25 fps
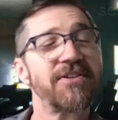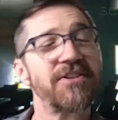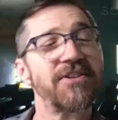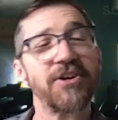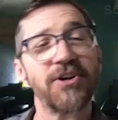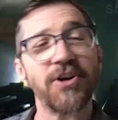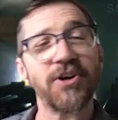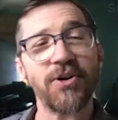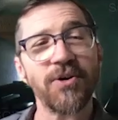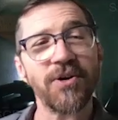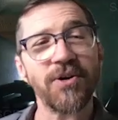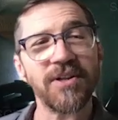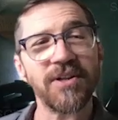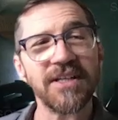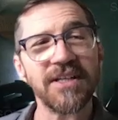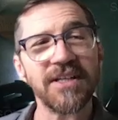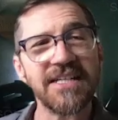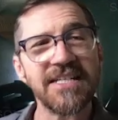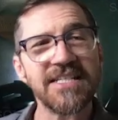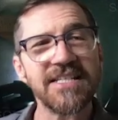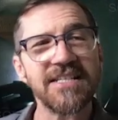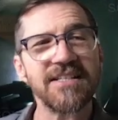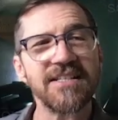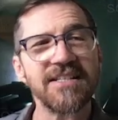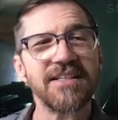There currently
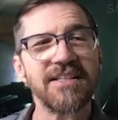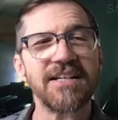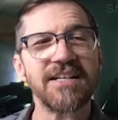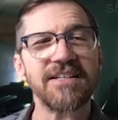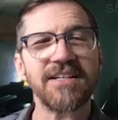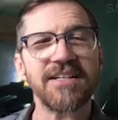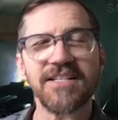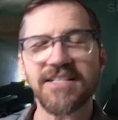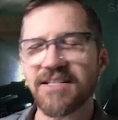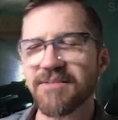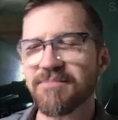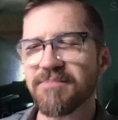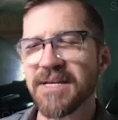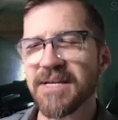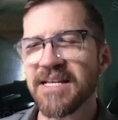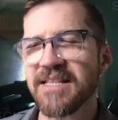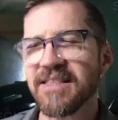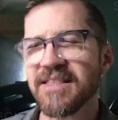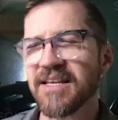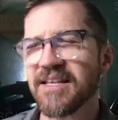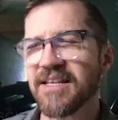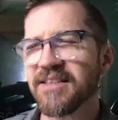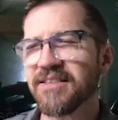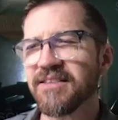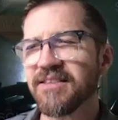isn't. That doesn't mean
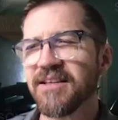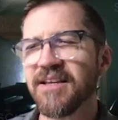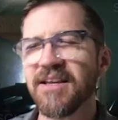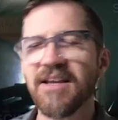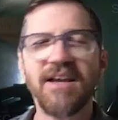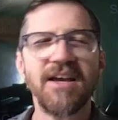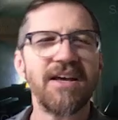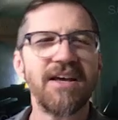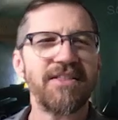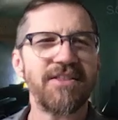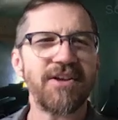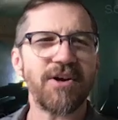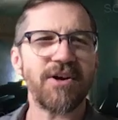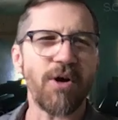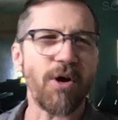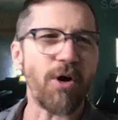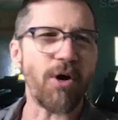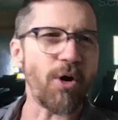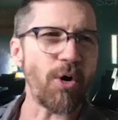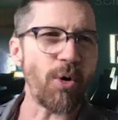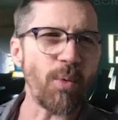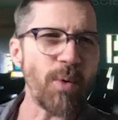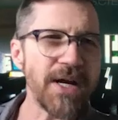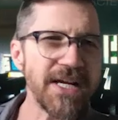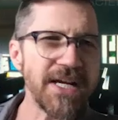that there
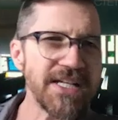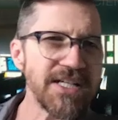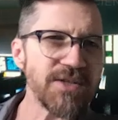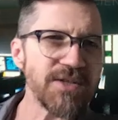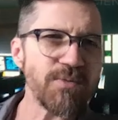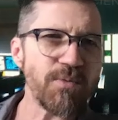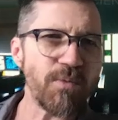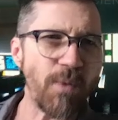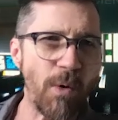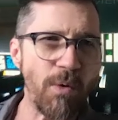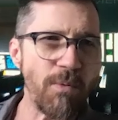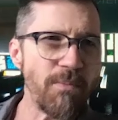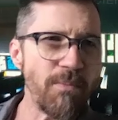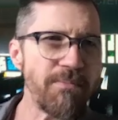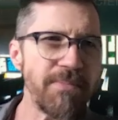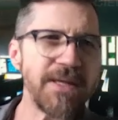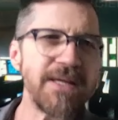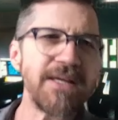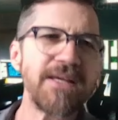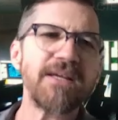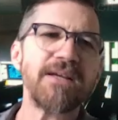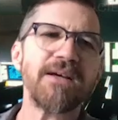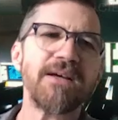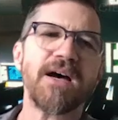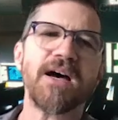always won't
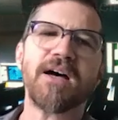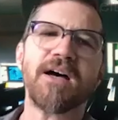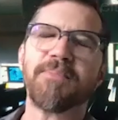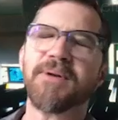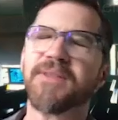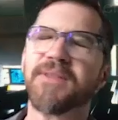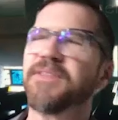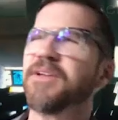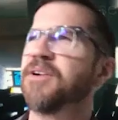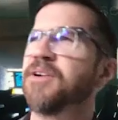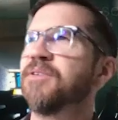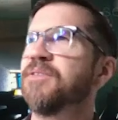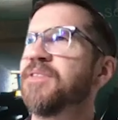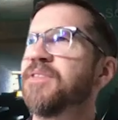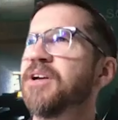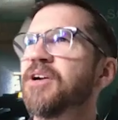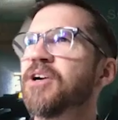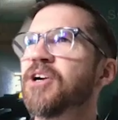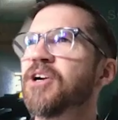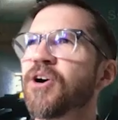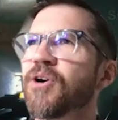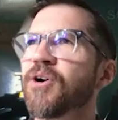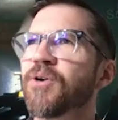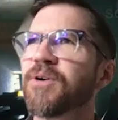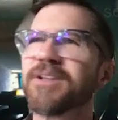be, but there
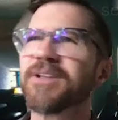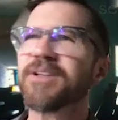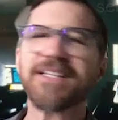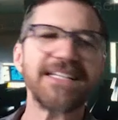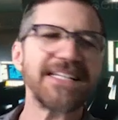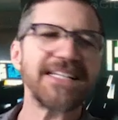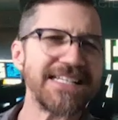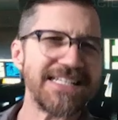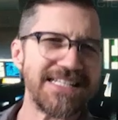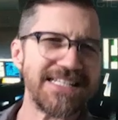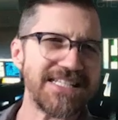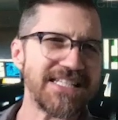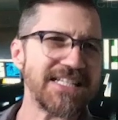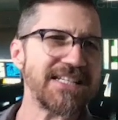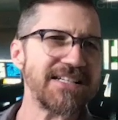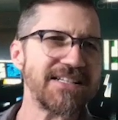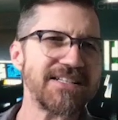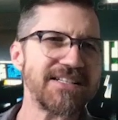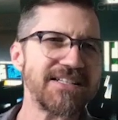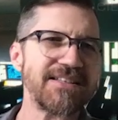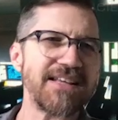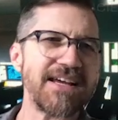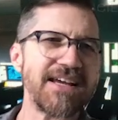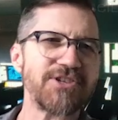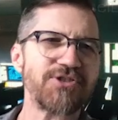currently
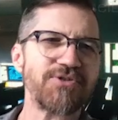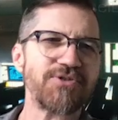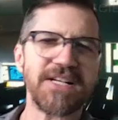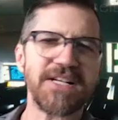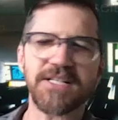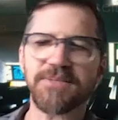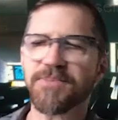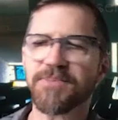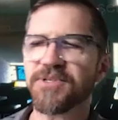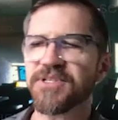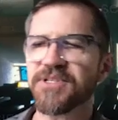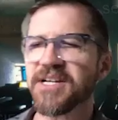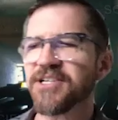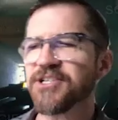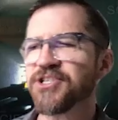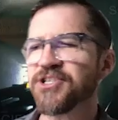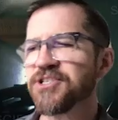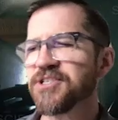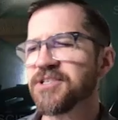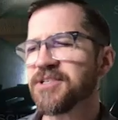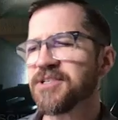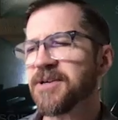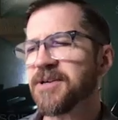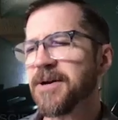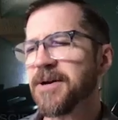isn't that
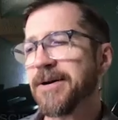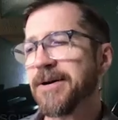transportation.